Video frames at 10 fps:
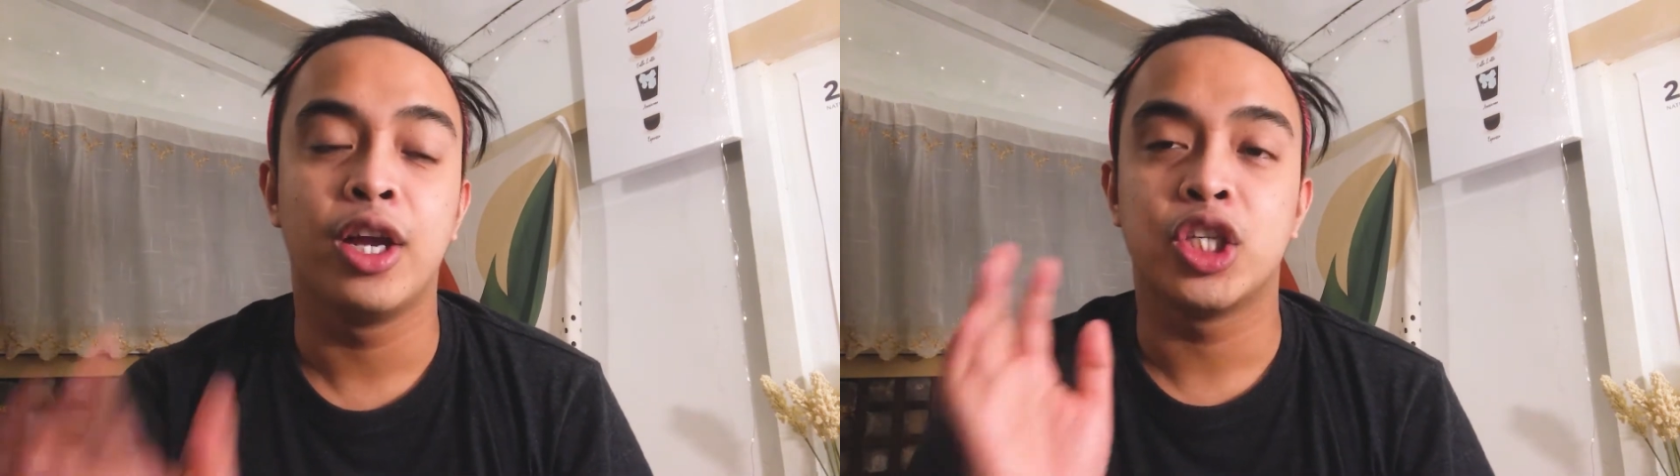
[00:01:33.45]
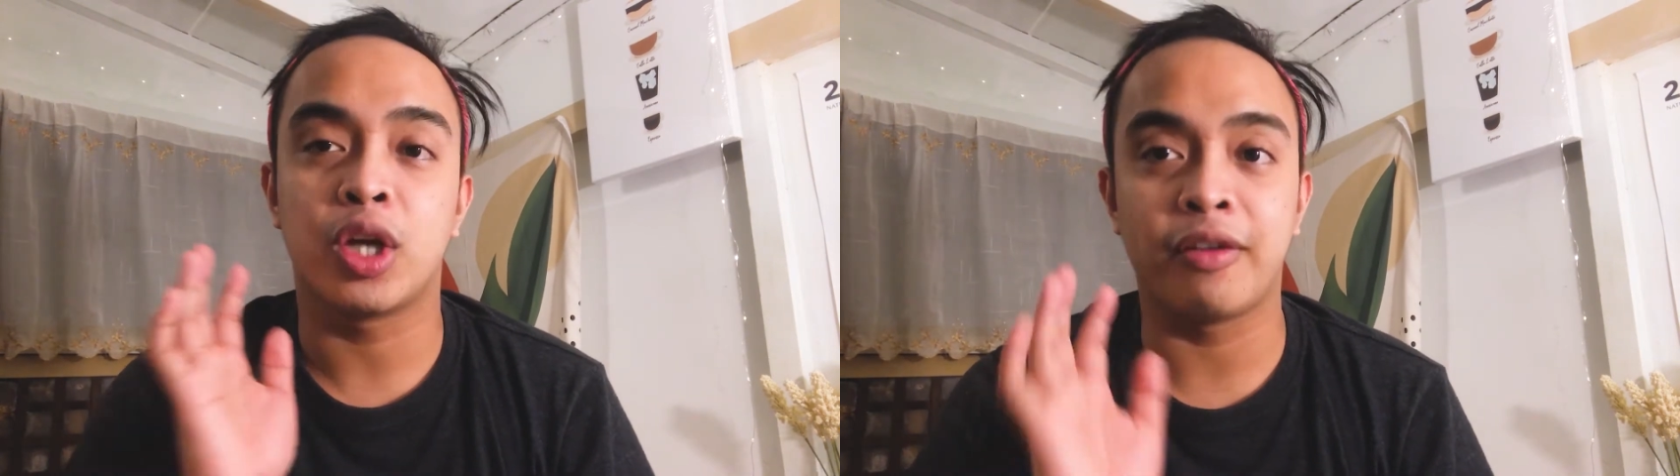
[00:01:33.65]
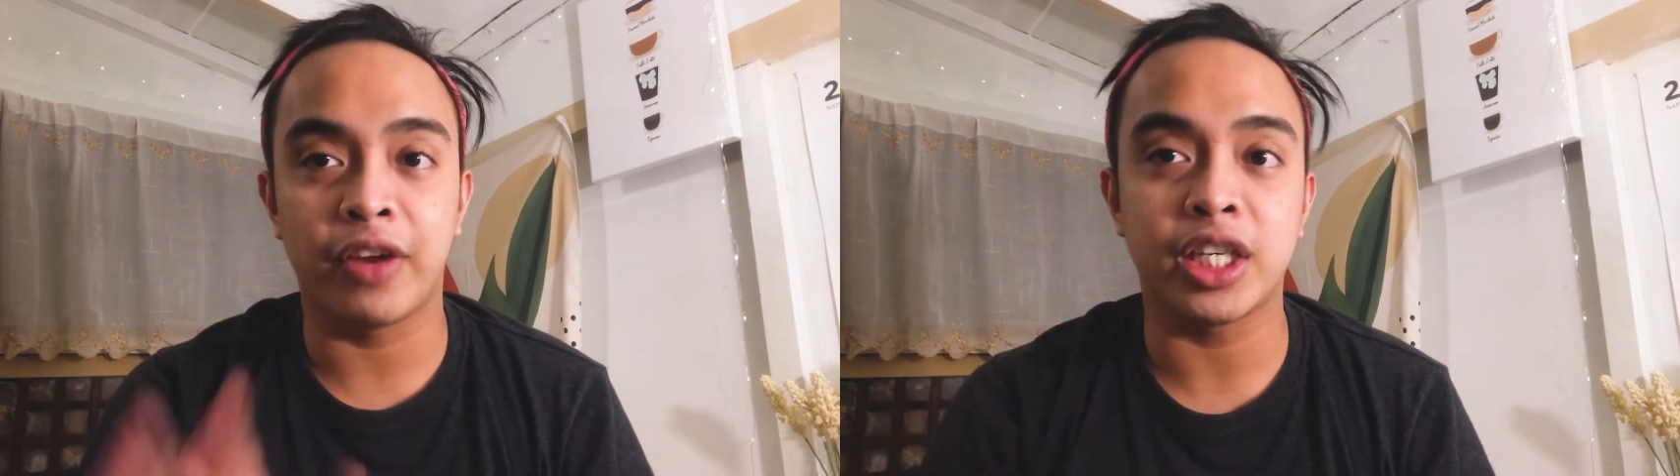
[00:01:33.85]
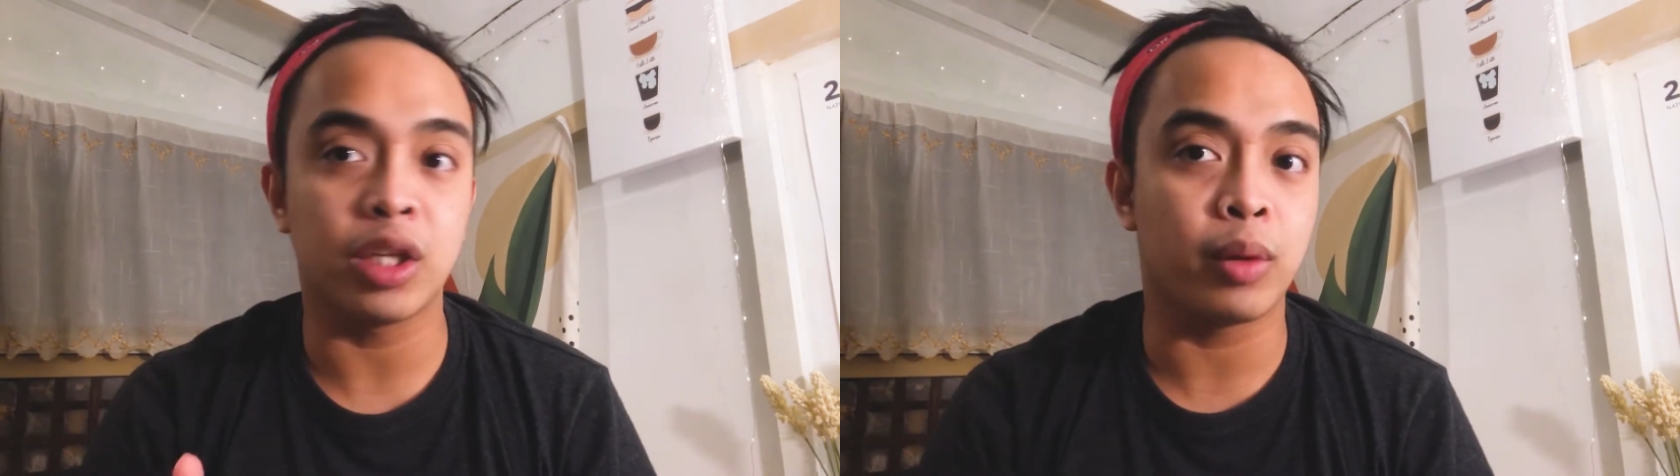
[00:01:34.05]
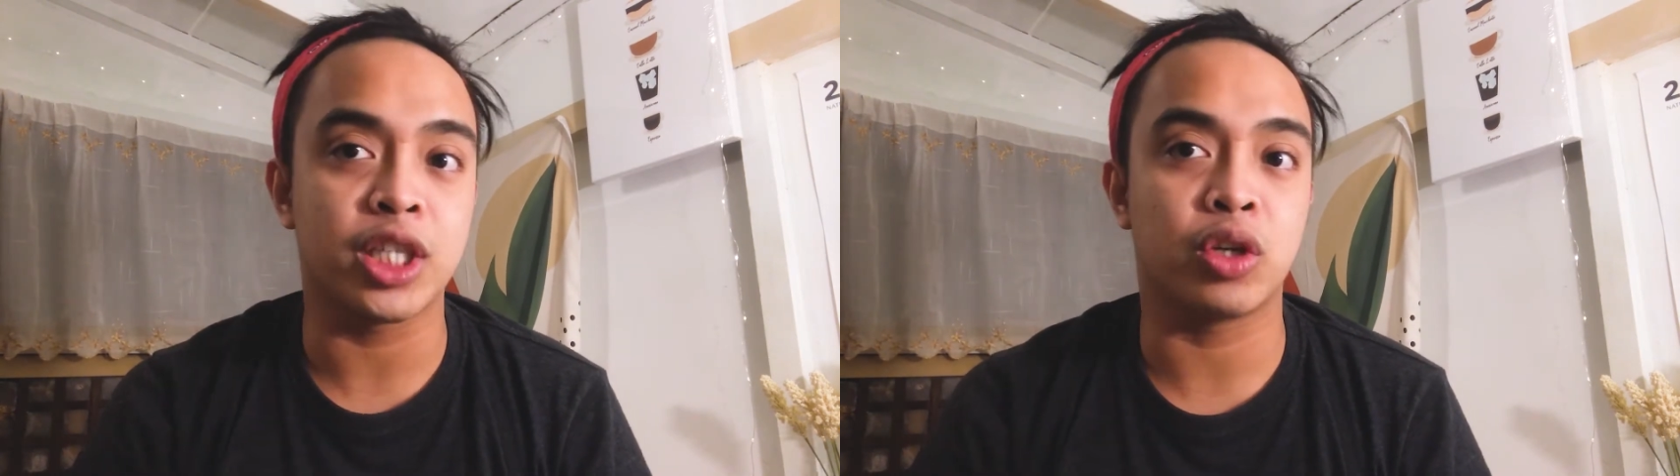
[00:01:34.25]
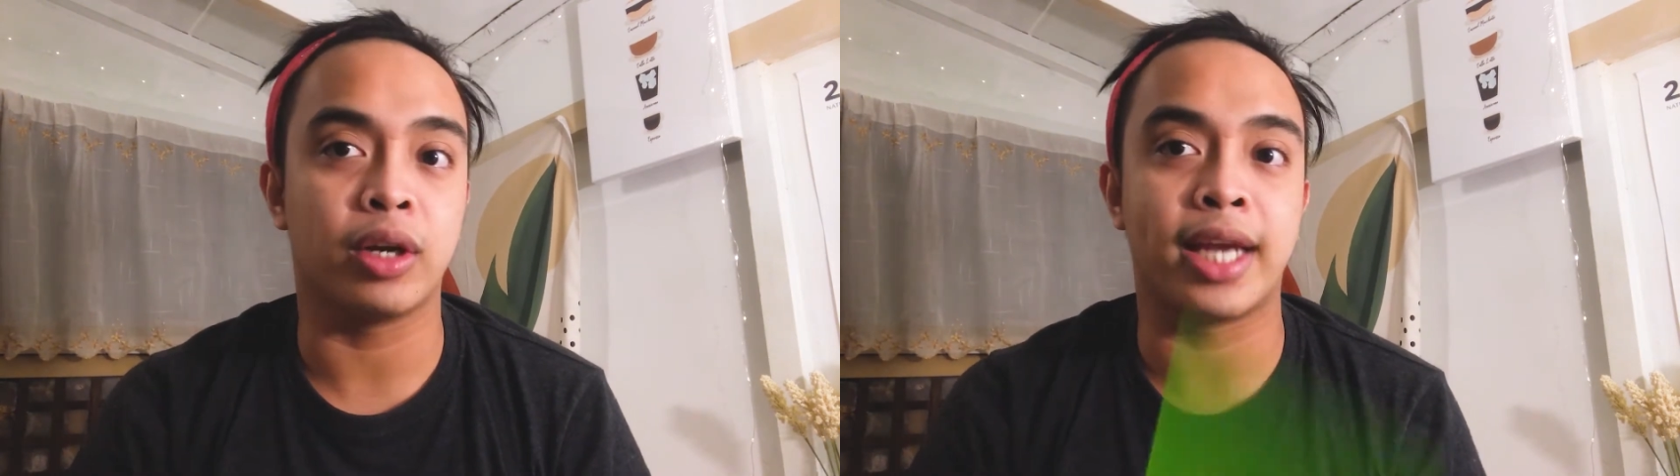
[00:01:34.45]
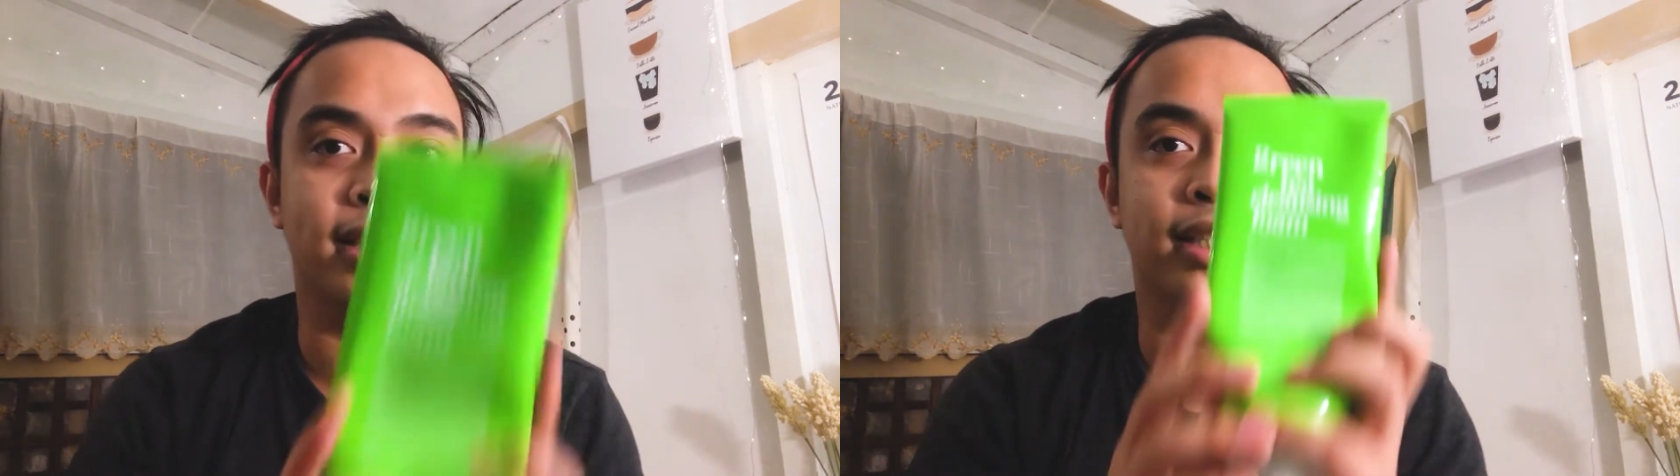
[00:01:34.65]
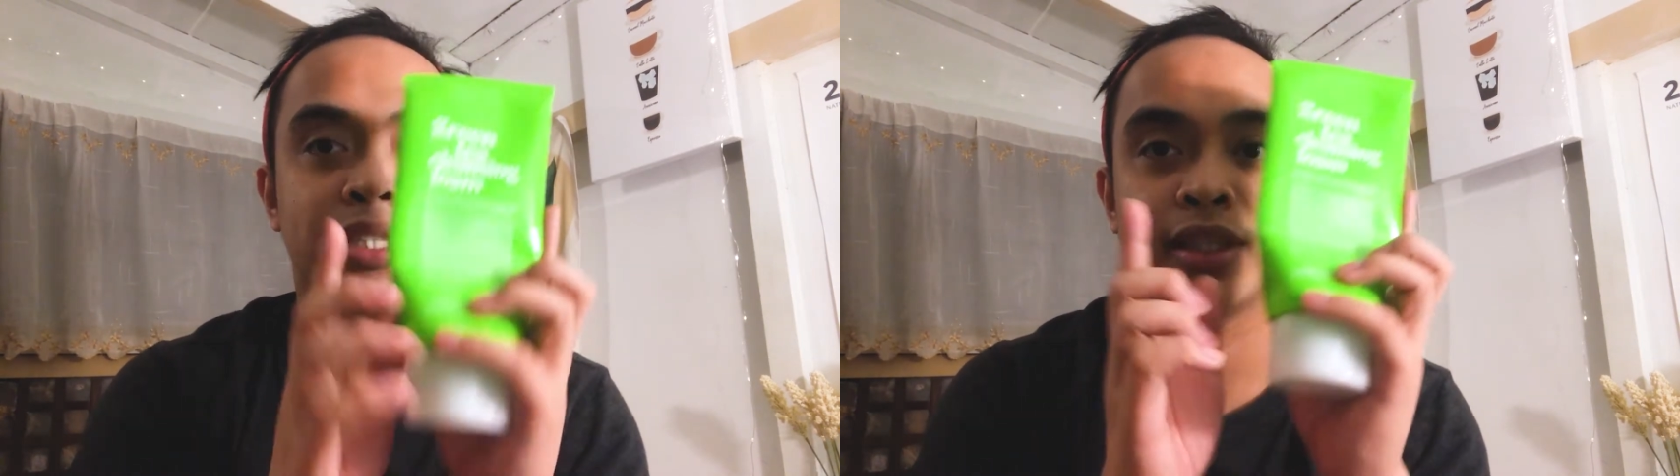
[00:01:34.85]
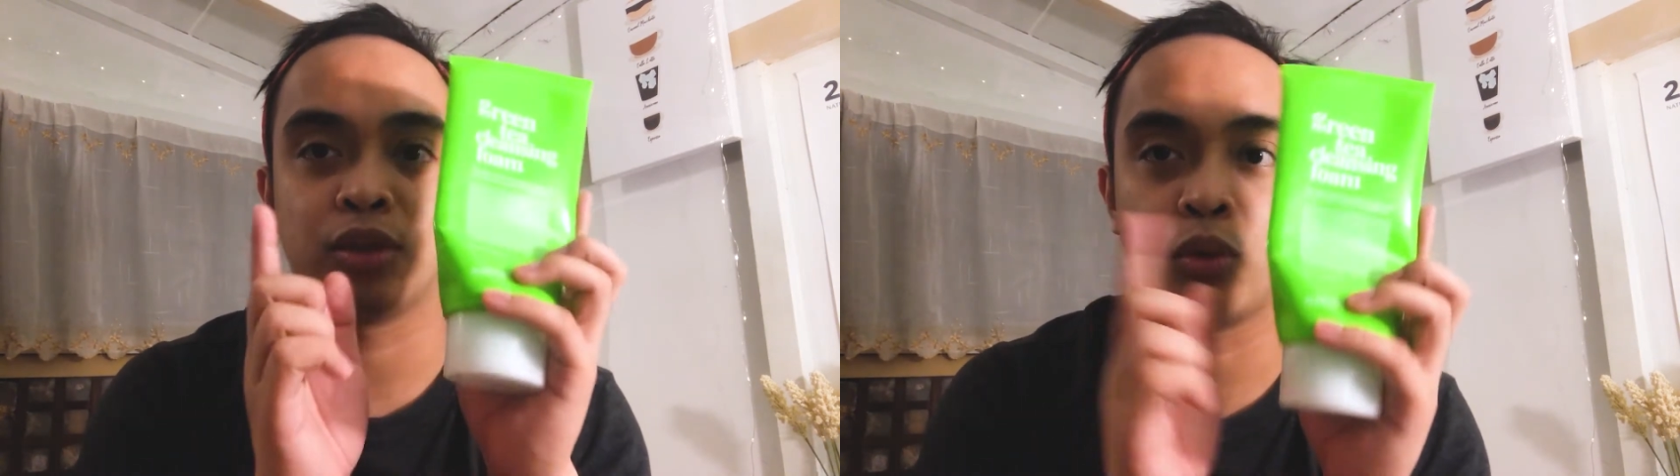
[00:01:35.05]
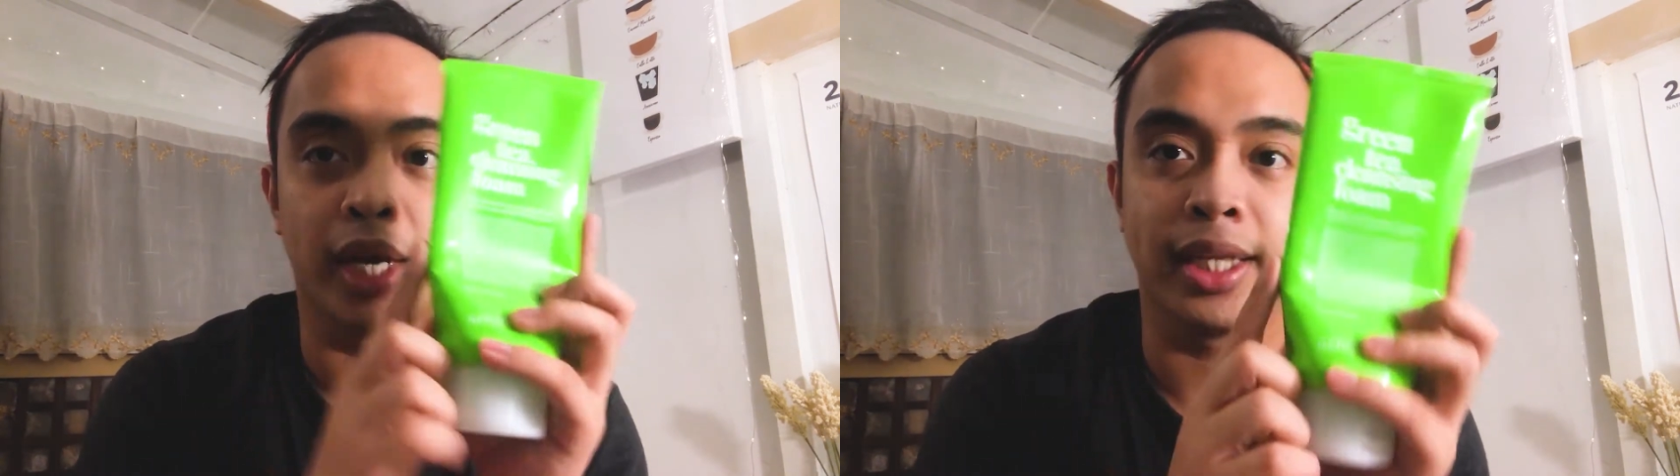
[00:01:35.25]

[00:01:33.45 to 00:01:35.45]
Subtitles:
So ang facial wash ko guys is this one.